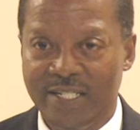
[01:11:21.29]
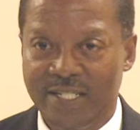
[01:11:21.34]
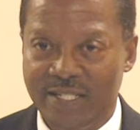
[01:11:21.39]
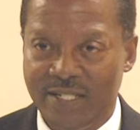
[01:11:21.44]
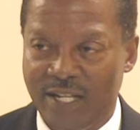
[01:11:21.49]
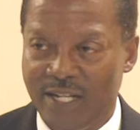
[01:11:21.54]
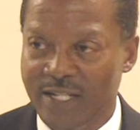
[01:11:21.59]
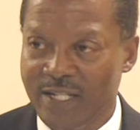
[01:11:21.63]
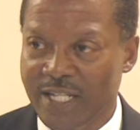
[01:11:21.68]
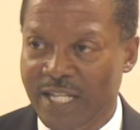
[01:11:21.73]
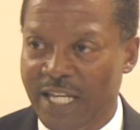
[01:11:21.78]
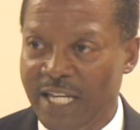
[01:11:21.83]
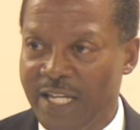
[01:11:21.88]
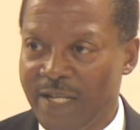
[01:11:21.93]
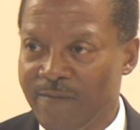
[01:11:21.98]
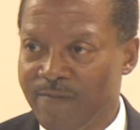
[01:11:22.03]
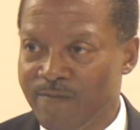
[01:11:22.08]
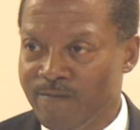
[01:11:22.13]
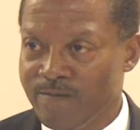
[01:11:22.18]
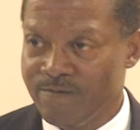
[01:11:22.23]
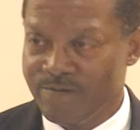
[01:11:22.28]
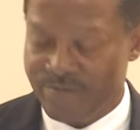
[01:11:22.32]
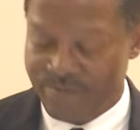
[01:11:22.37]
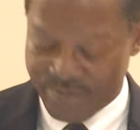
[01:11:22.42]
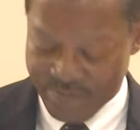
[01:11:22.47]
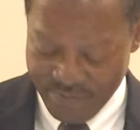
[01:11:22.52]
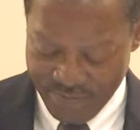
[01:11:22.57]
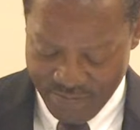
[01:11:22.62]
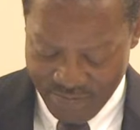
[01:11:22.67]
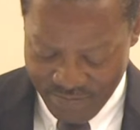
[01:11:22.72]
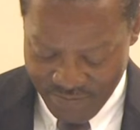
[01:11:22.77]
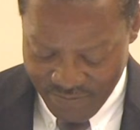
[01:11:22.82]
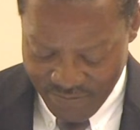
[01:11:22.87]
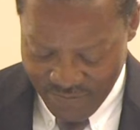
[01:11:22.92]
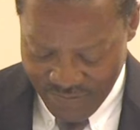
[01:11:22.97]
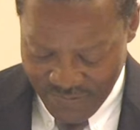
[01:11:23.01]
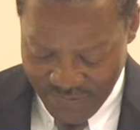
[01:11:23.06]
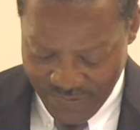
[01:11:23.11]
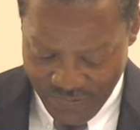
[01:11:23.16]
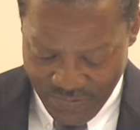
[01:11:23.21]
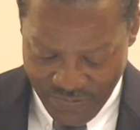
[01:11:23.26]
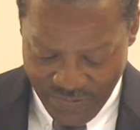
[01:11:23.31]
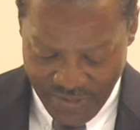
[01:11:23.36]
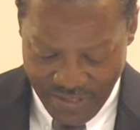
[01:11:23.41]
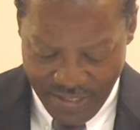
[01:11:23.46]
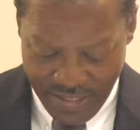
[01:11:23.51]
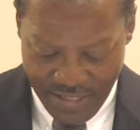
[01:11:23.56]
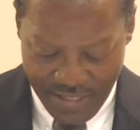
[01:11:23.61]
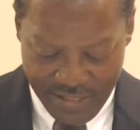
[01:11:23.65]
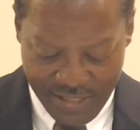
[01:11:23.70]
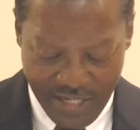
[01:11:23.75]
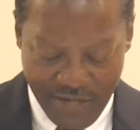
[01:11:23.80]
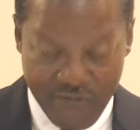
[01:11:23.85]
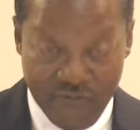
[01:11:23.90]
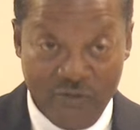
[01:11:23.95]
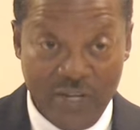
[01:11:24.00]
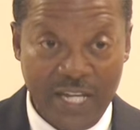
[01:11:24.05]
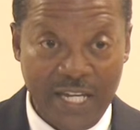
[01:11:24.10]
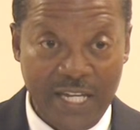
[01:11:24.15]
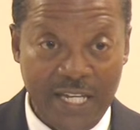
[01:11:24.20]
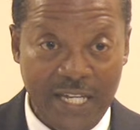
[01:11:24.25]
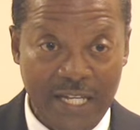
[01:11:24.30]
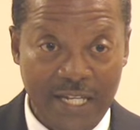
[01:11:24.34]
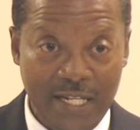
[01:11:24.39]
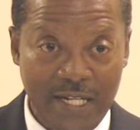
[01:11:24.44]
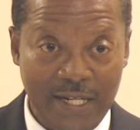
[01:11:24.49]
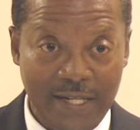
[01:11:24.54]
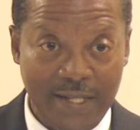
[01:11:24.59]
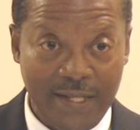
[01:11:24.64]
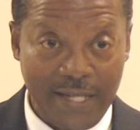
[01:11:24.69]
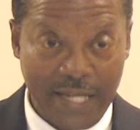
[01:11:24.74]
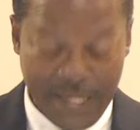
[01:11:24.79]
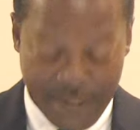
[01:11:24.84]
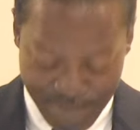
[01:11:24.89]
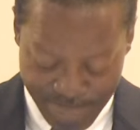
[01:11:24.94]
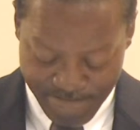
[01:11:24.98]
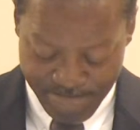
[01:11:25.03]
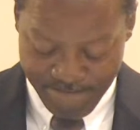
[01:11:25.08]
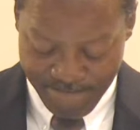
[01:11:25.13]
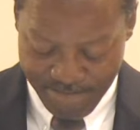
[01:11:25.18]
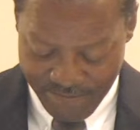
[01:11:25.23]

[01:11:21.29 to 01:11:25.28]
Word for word: is not a game it is a real thing.